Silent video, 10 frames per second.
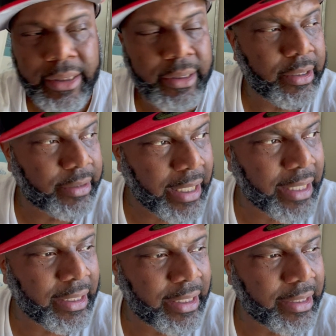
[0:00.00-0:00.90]
The
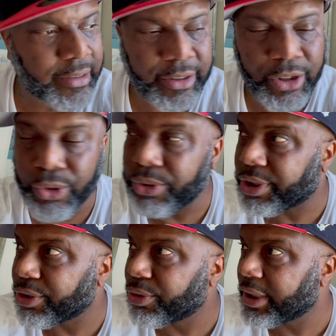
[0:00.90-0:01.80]
deadliest school
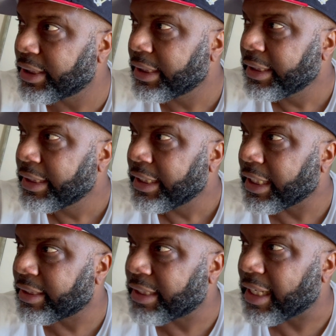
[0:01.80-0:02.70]
shooting
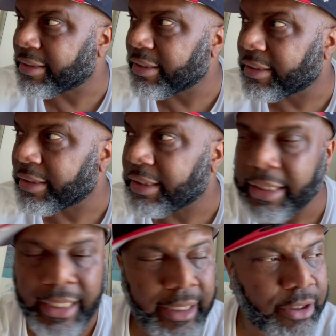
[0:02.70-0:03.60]
in Texas
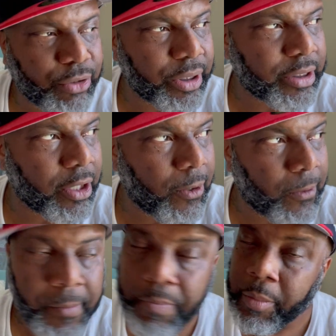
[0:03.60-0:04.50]
history. So
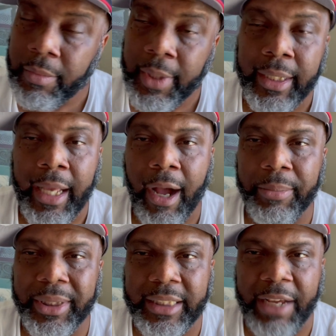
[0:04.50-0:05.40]
y'all
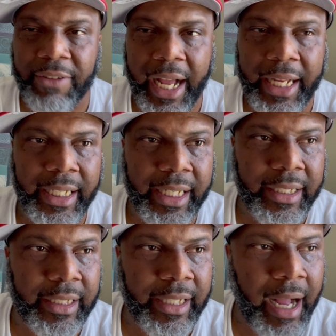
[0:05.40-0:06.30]
be safe out here. Get
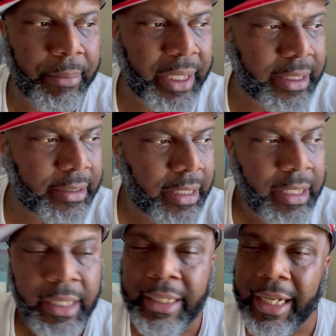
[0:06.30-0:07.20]
in the comments.
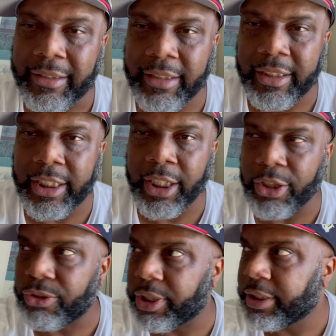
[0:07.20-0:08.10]
Kiss your
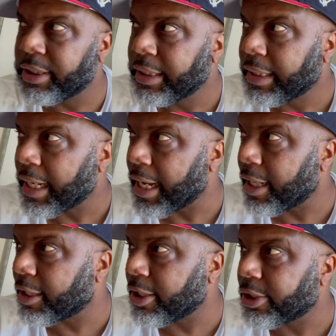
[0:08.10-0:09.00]
children.
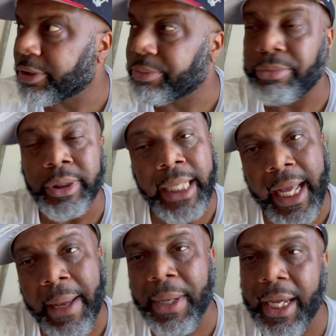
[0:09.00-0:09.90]
And um,
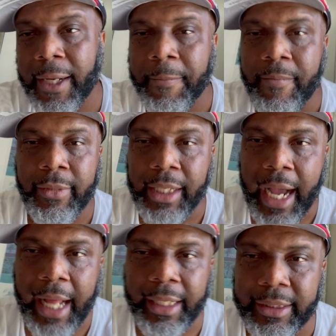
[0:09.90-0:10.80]
yeah, man,
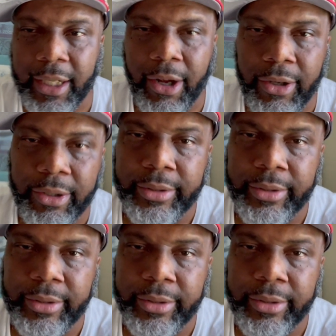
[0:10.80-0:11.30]
holla at y'all.